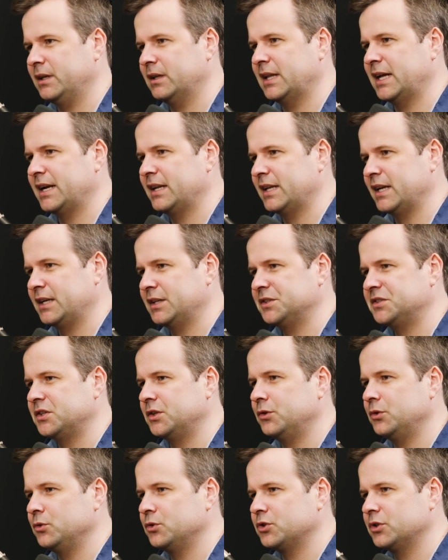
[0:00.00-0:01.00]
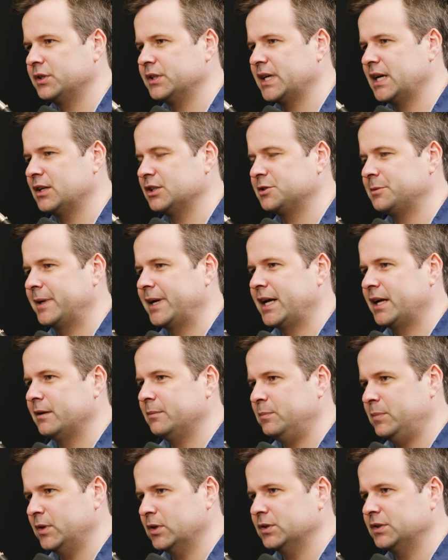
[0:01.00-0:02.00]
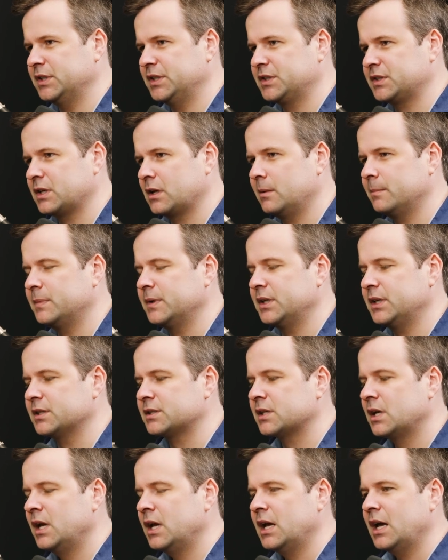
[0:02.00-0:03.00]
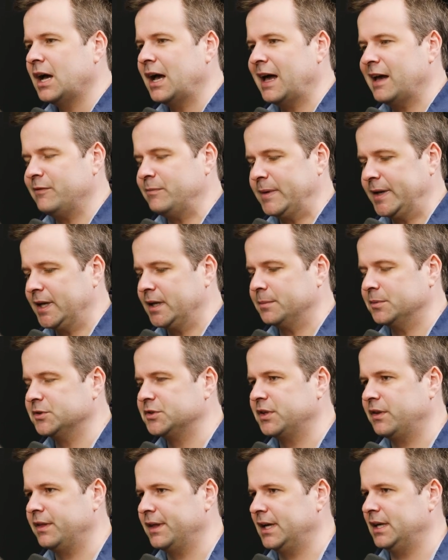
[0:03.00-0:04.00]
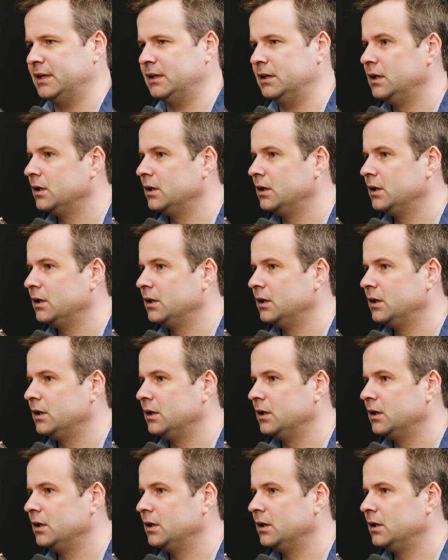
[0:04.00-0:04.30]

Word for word: a lot of that institutional knowledge about how to build these companies, I've been able to then